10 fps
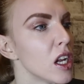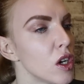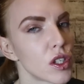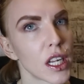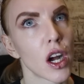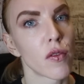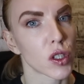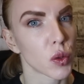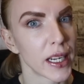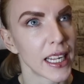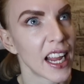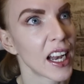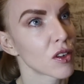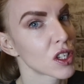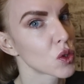losing over 20
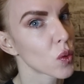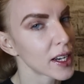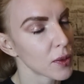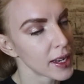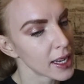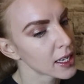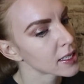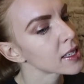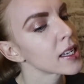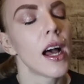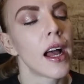kilos in 20 weeks.